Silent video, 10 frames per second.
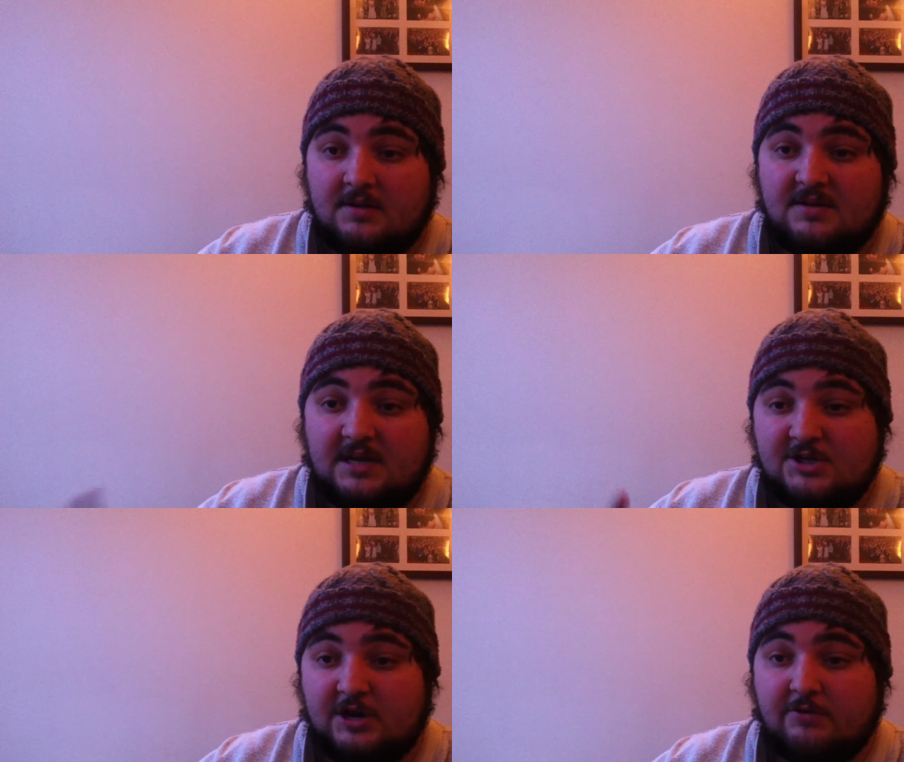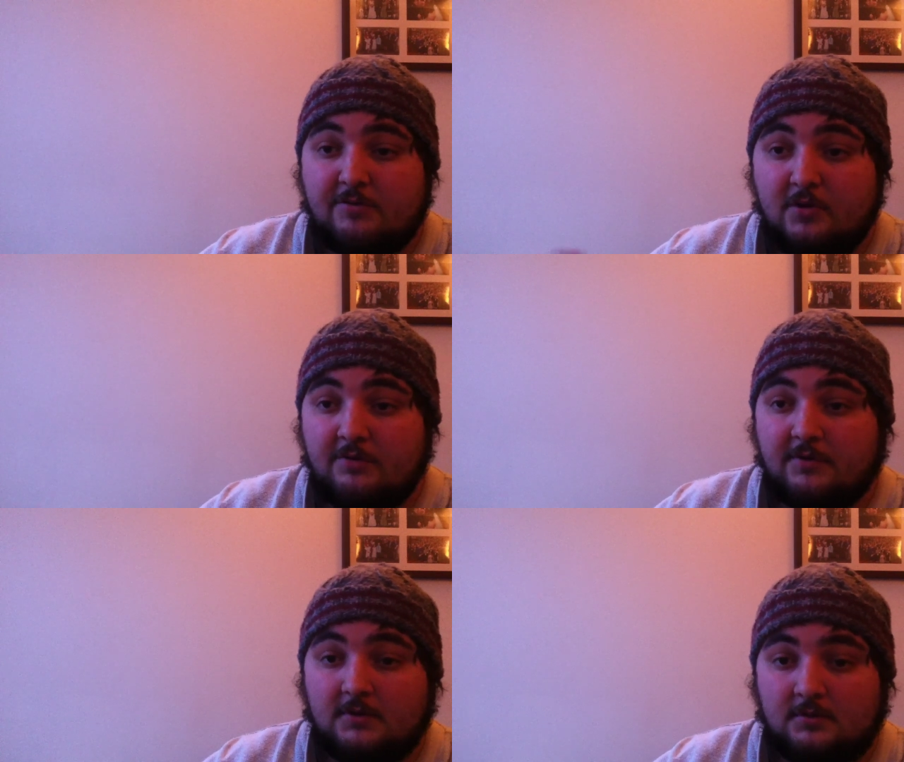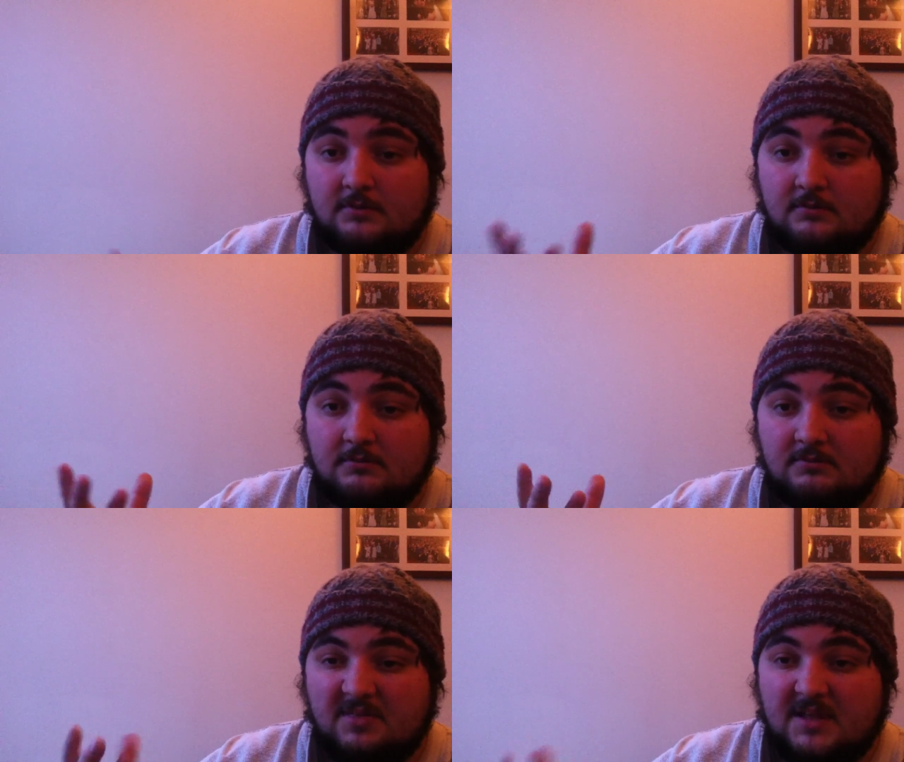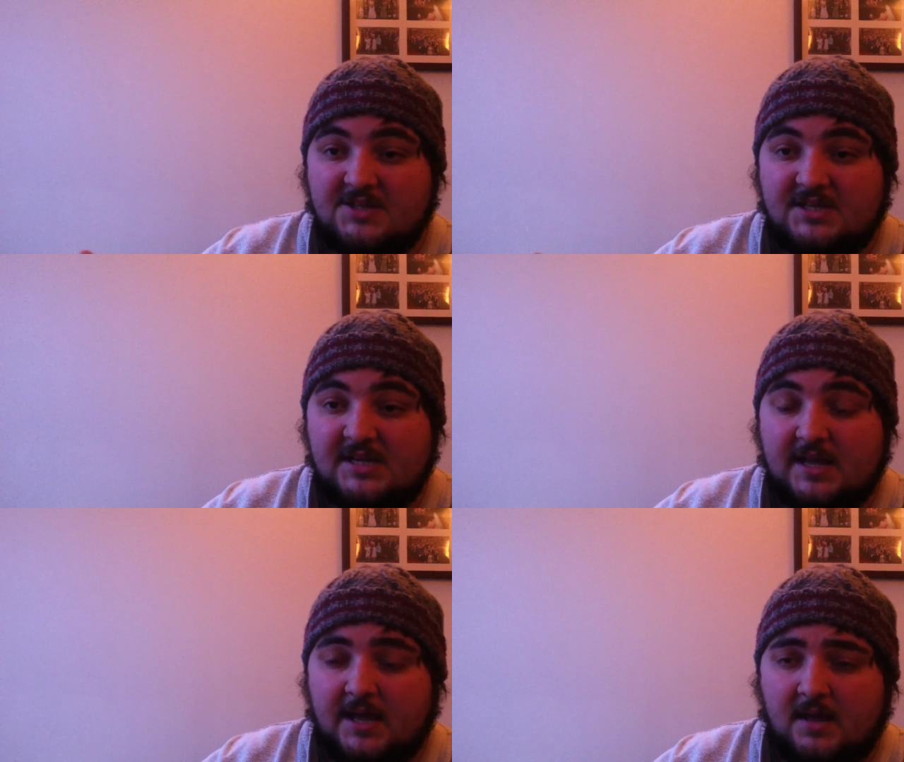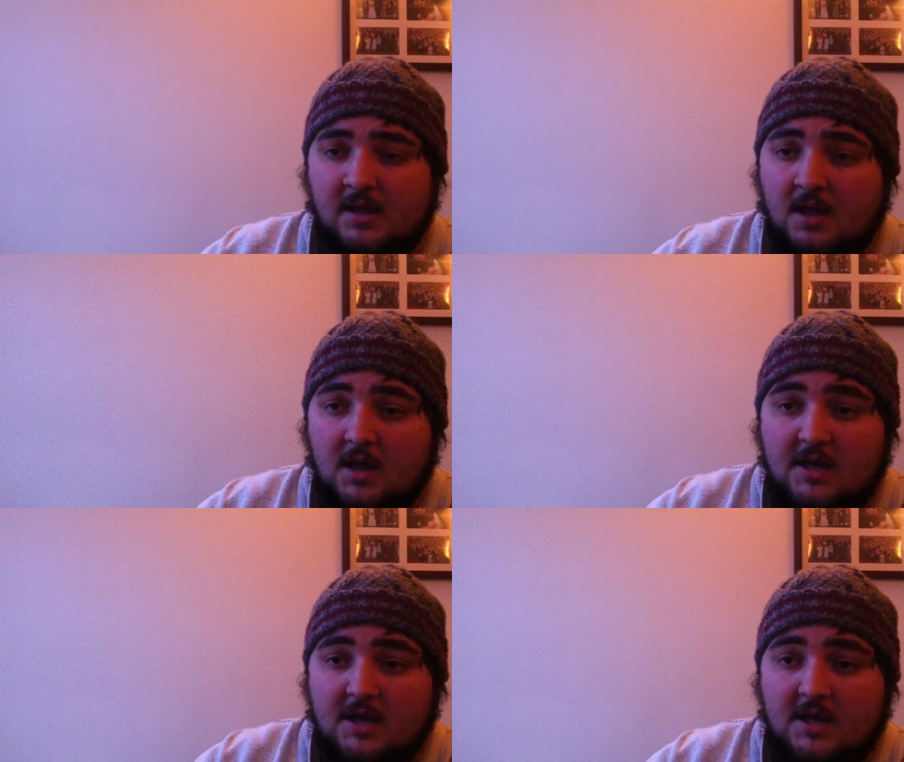nitrate removal things you can get.